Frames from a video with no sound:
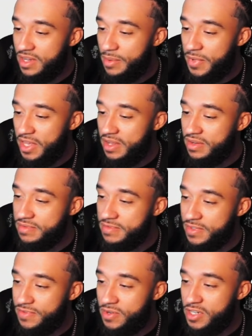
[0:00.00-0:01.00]
I mean,
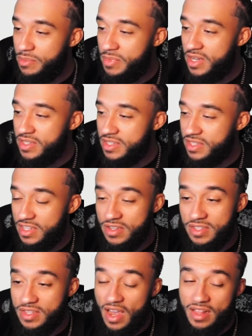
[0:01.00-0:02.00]
40 bucks is still
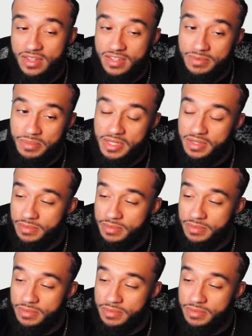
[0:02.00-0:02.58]
solid to me.